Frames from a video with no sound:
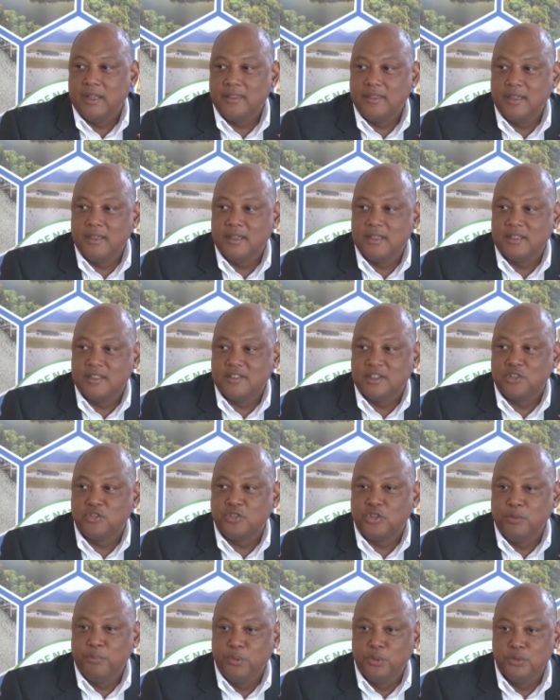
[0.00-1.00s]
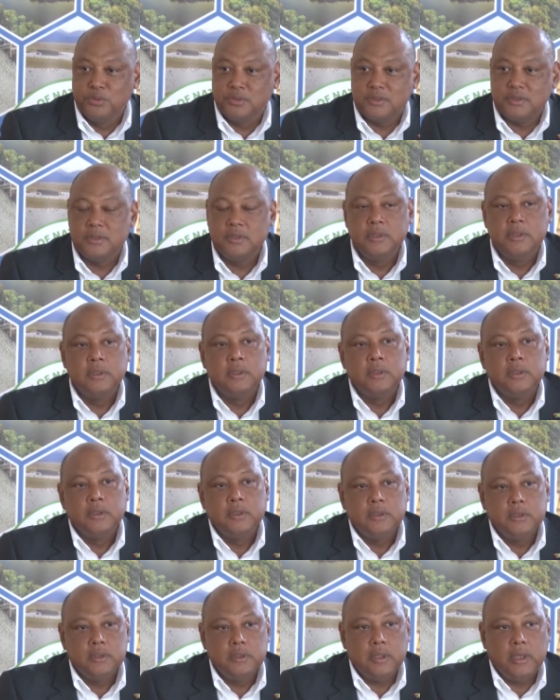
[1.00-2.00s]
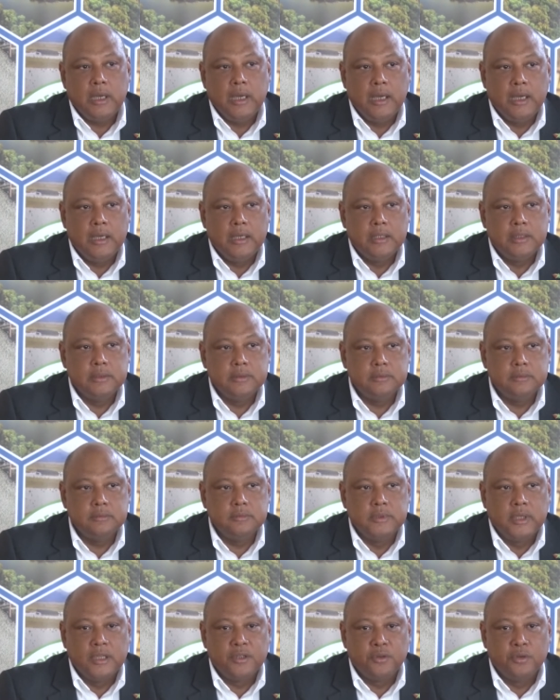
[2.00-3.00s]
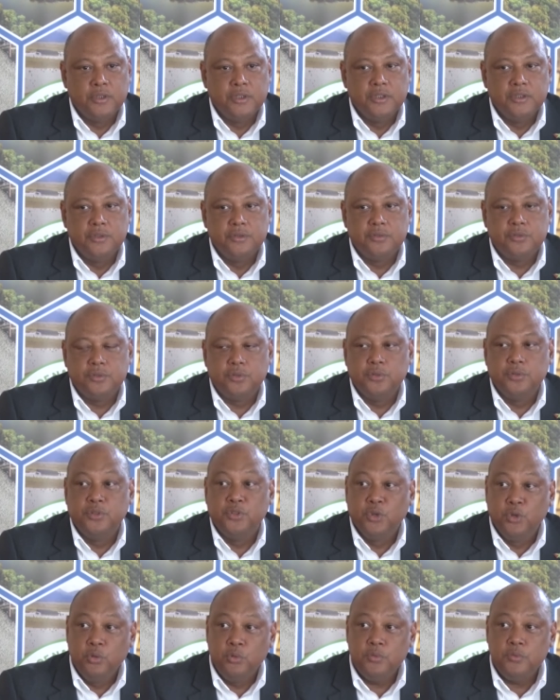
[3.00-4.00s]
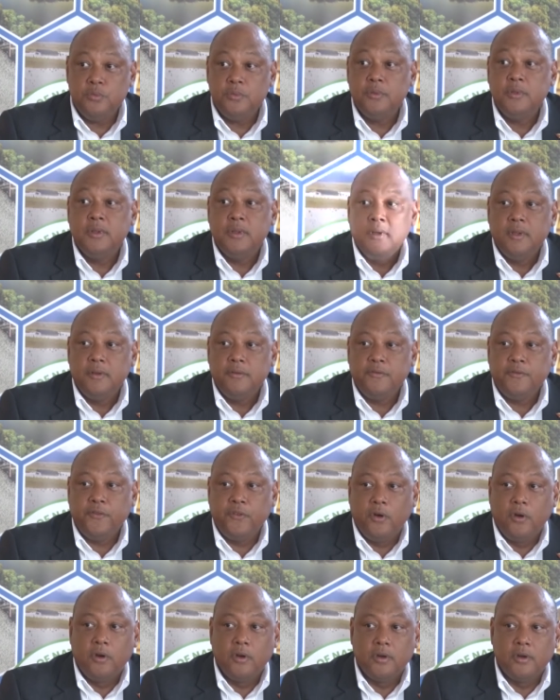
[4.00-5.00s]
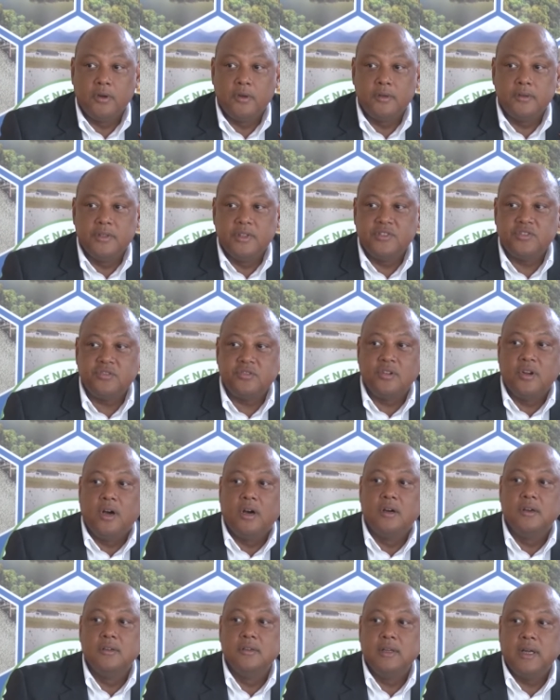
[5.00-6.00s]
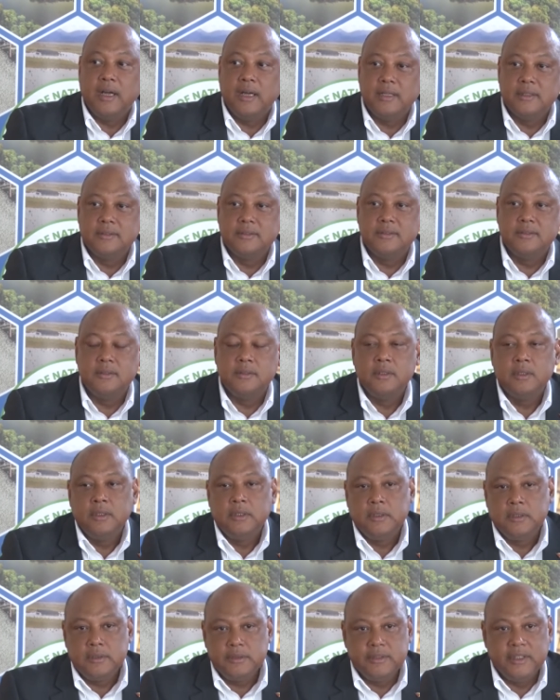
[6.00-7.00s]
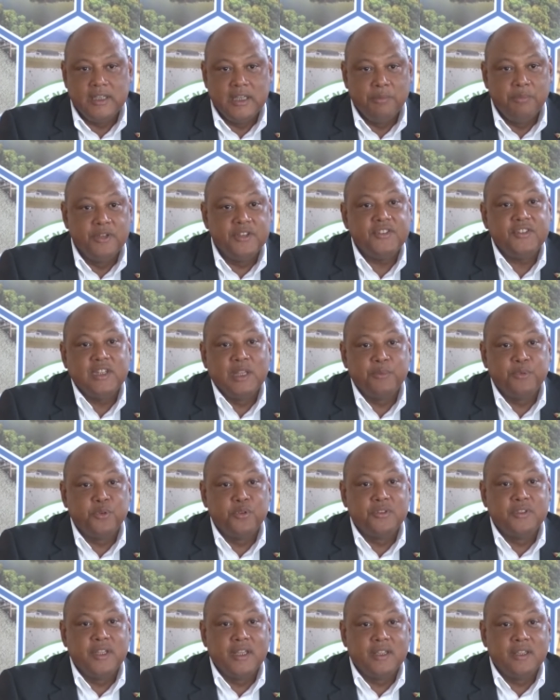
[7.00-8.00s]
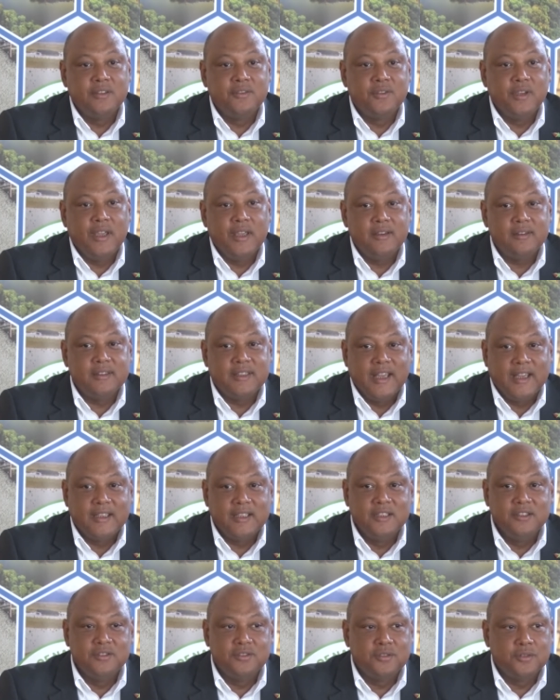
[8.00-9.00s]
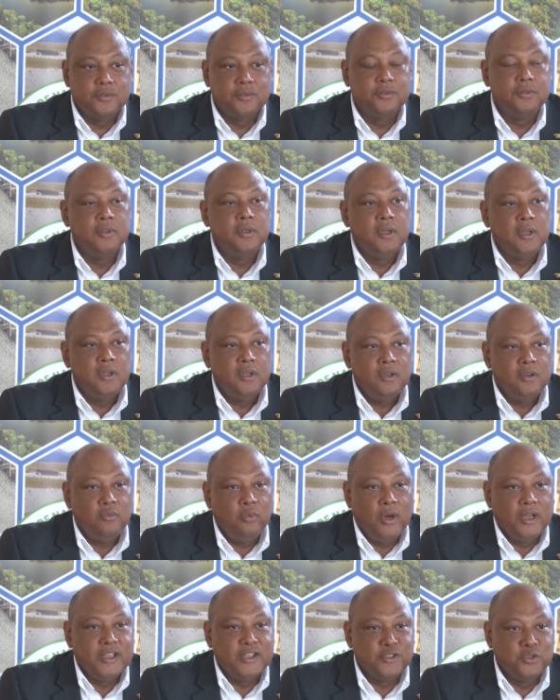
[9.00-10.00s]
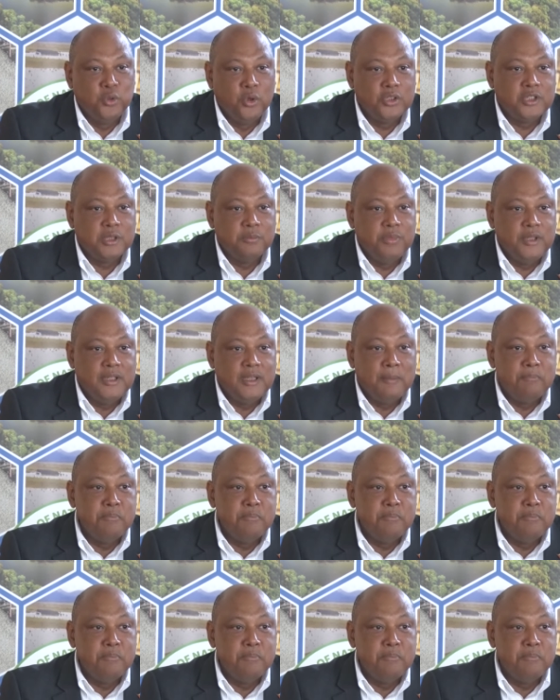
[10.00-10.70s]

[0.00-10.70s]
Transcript: I think it is a tribute uh, not only to you for the strong and deliberate steps you've taken to get into what is known to be a